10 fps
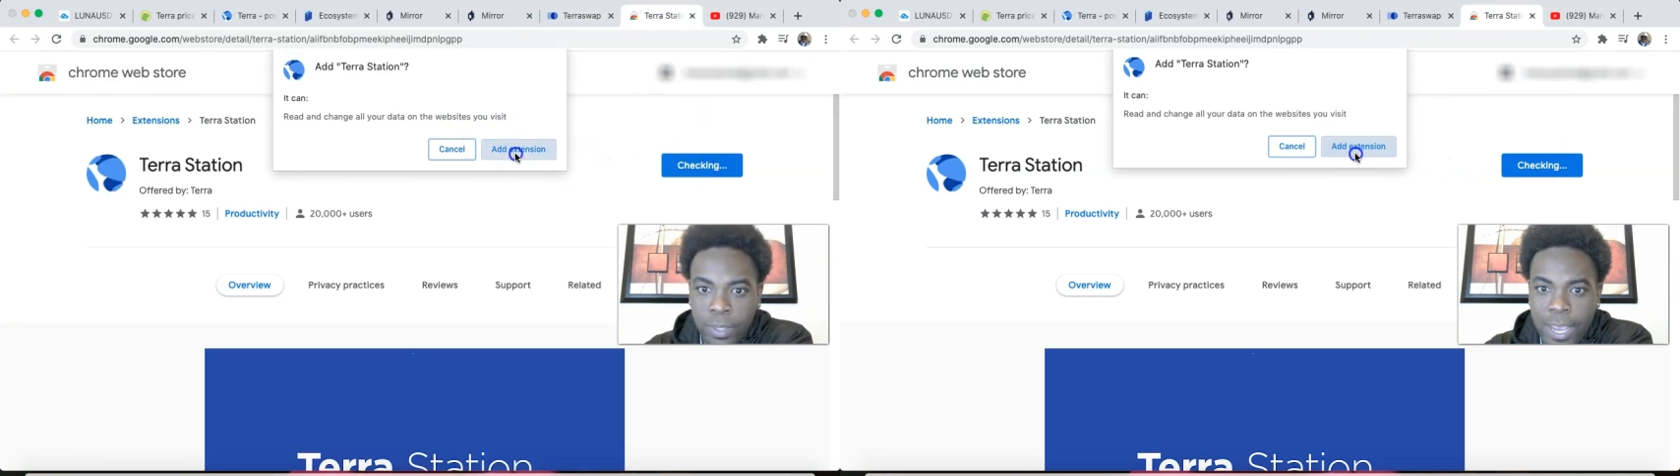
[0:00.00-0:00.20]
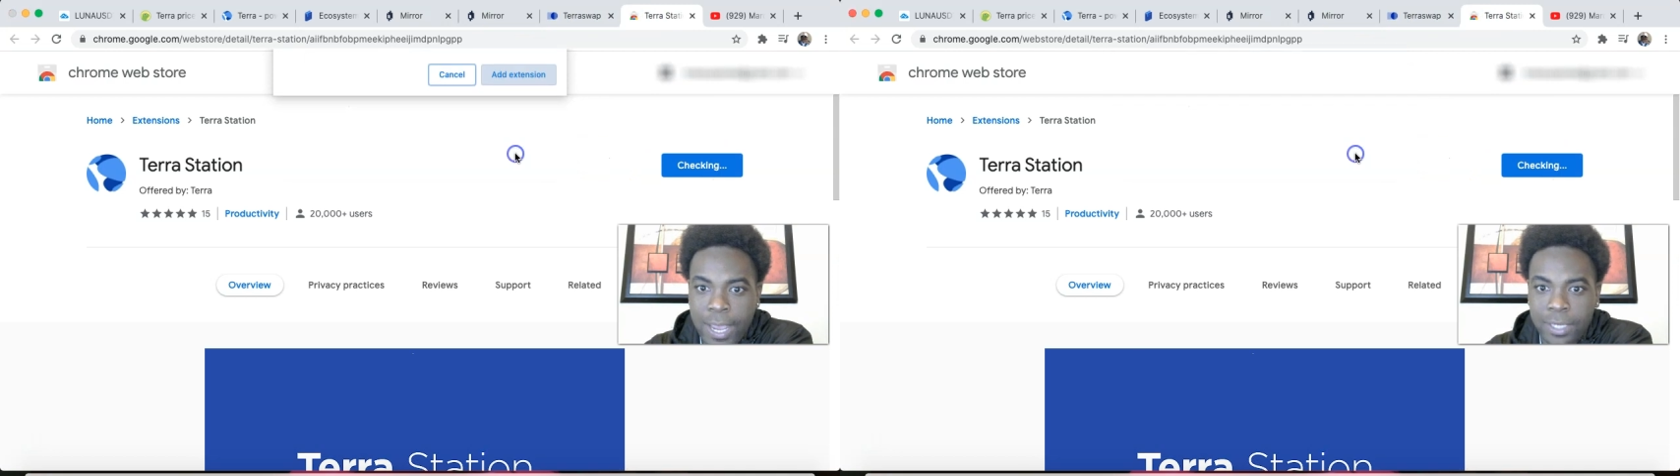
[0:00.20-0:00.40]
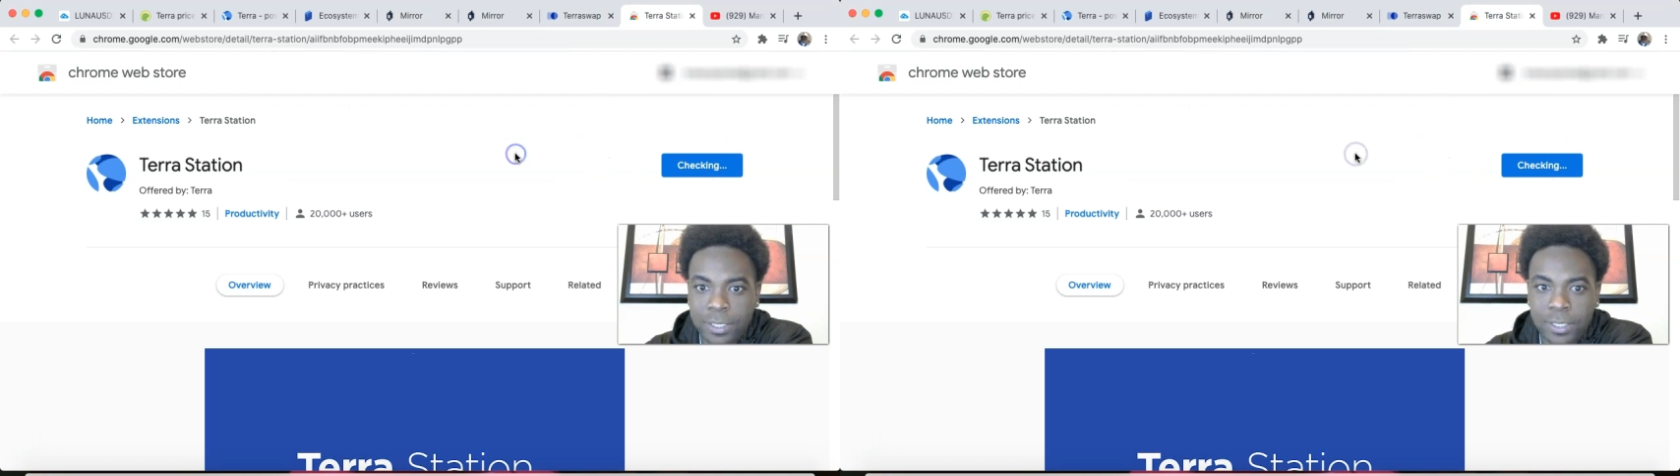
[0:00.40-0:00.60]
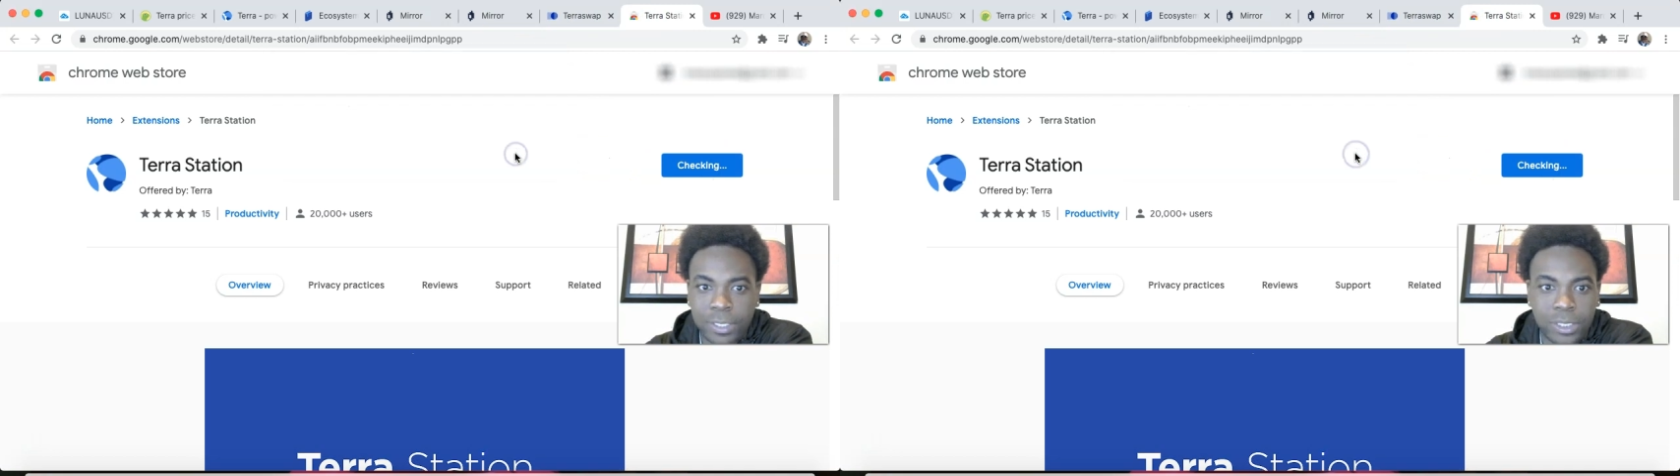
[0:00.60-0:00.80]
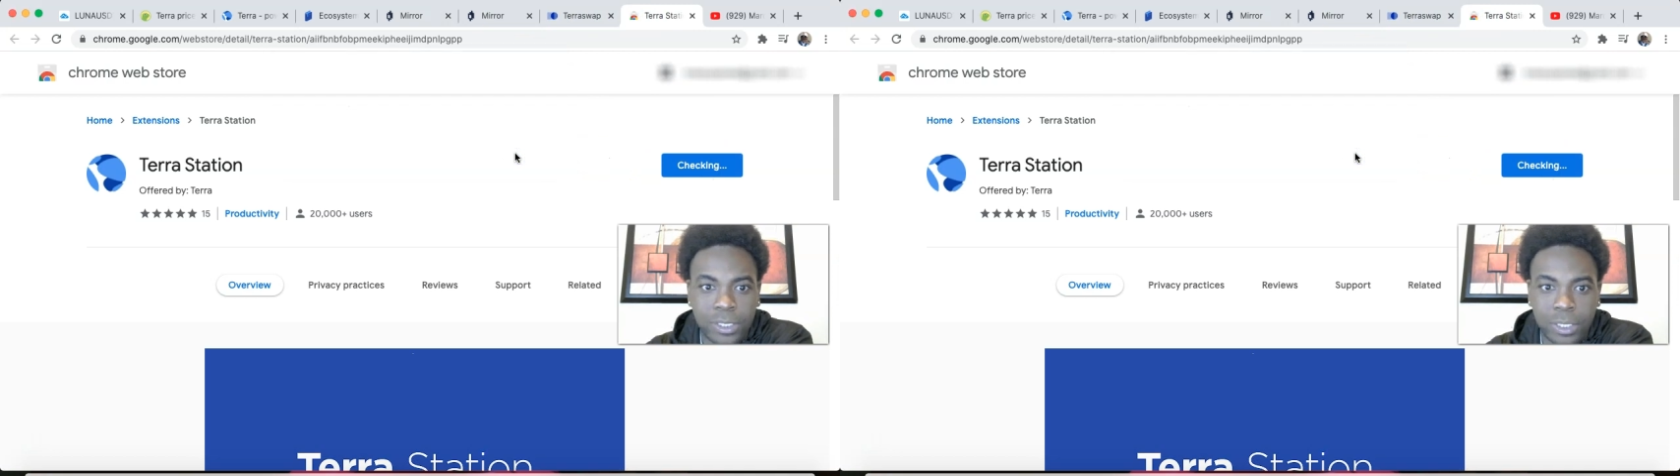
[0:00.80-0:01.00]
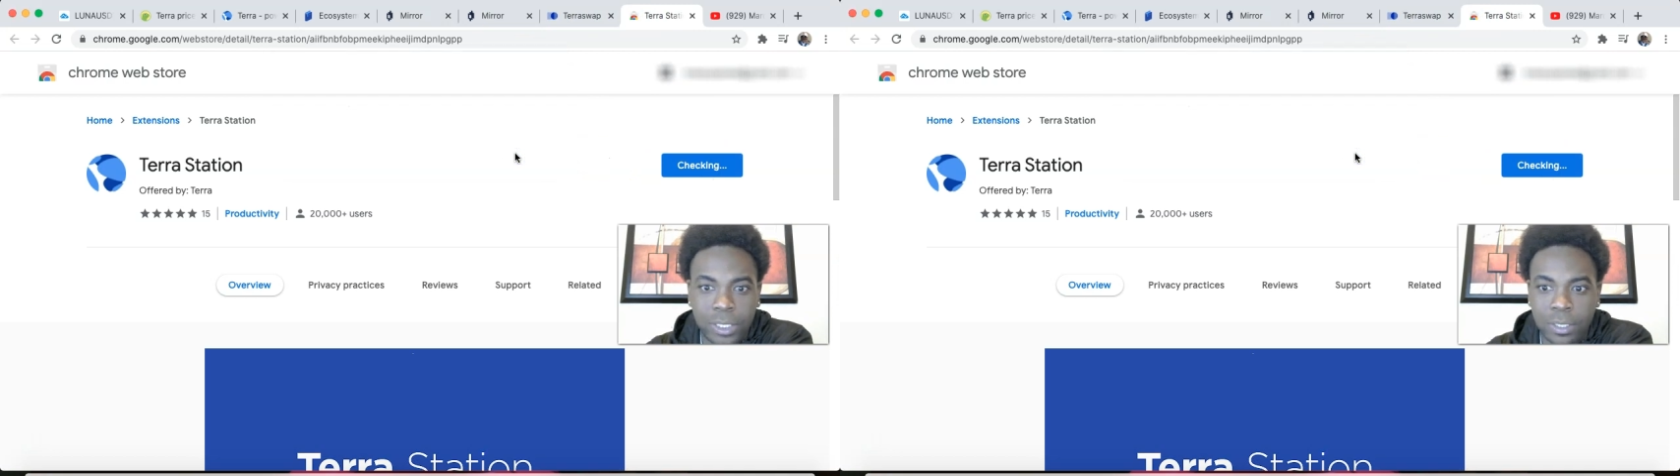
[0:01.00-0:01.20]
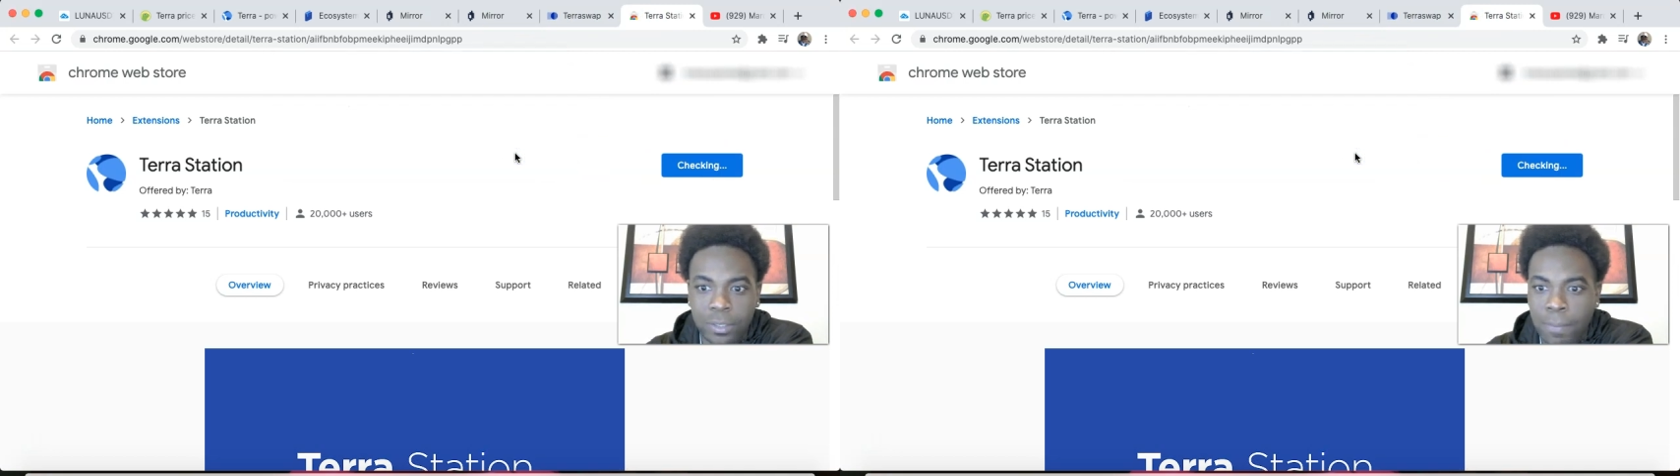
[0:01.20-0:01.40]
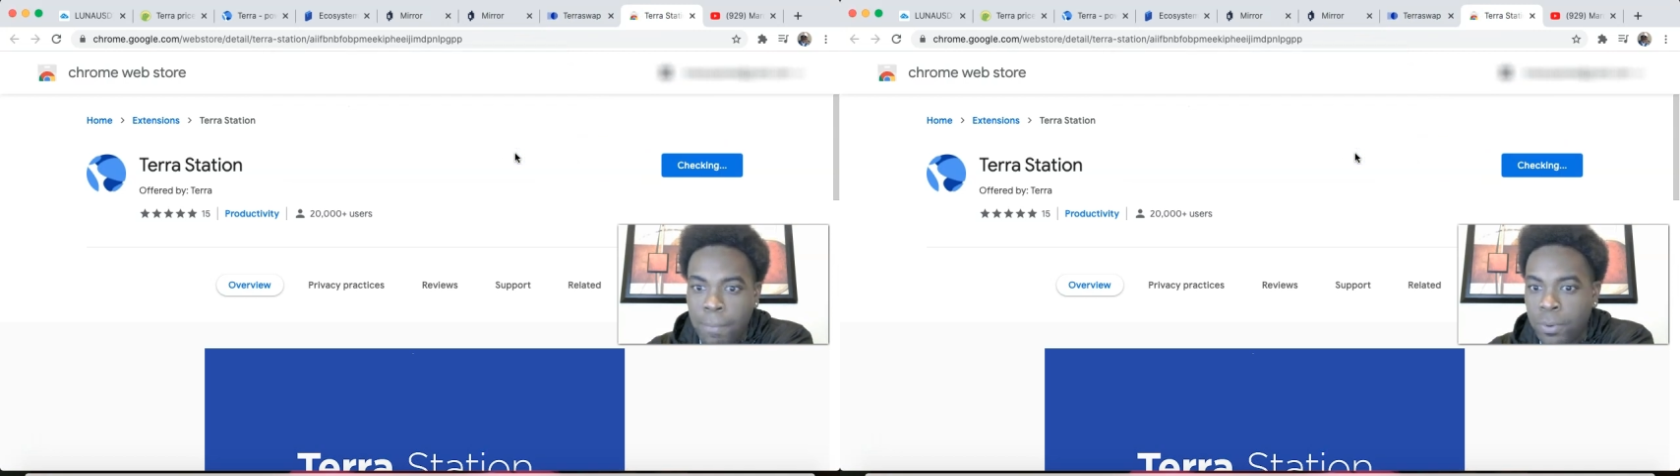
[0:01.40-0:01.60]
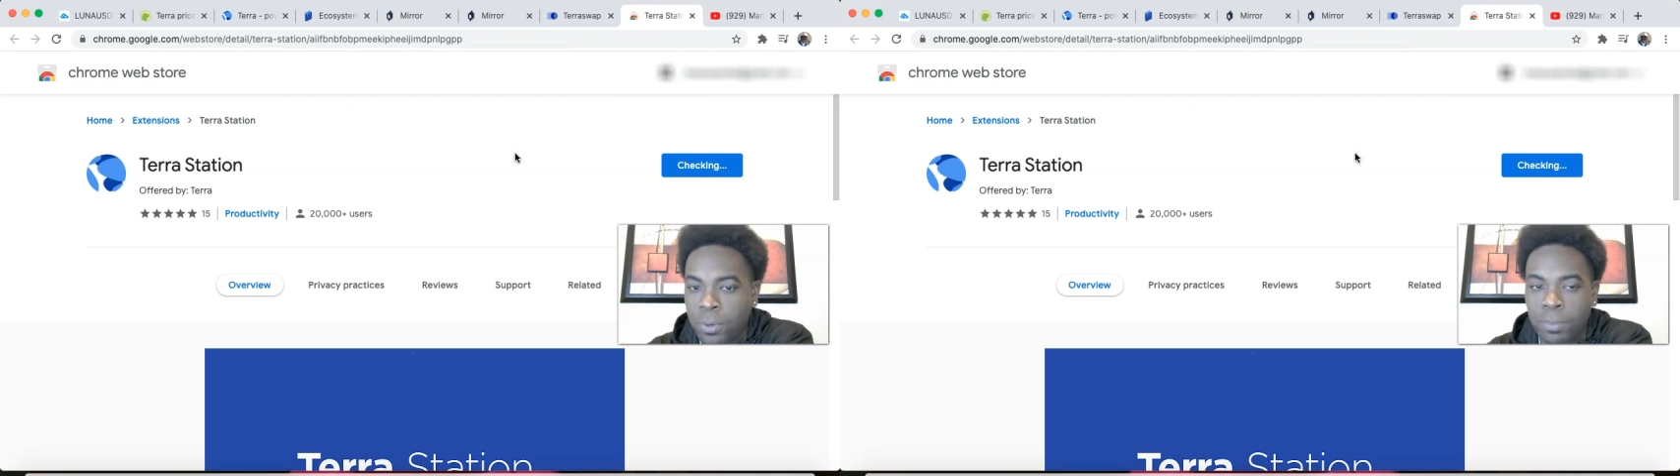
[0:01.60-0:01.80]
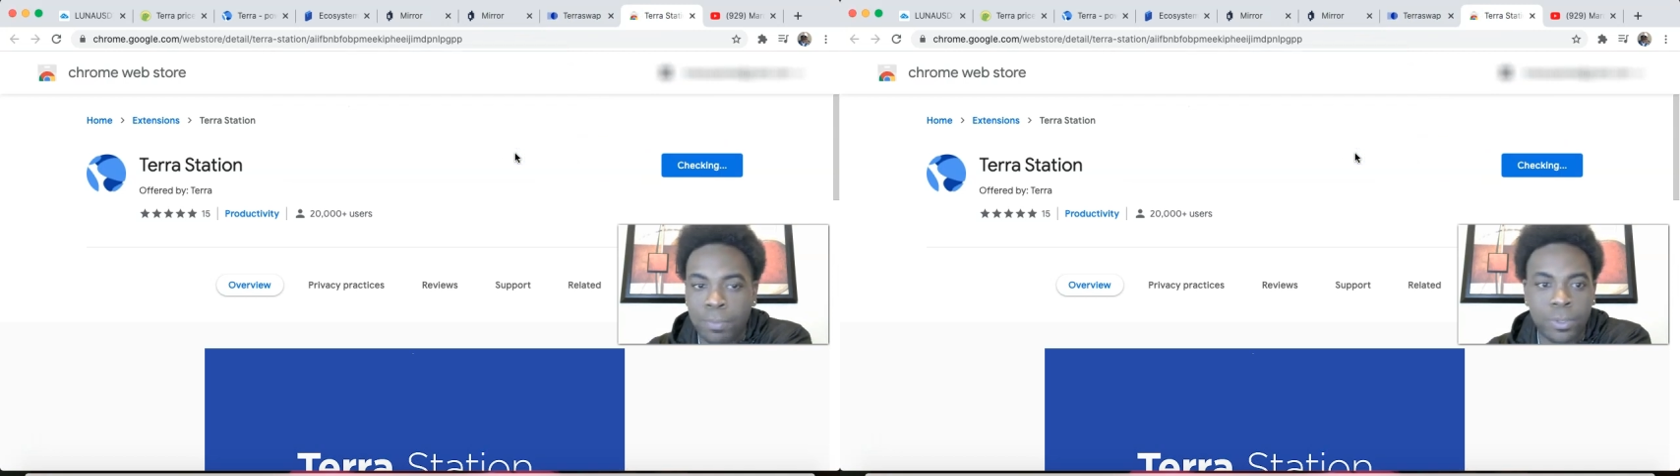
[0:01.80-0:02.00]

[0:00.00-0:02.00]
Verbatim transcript: add extension, boom,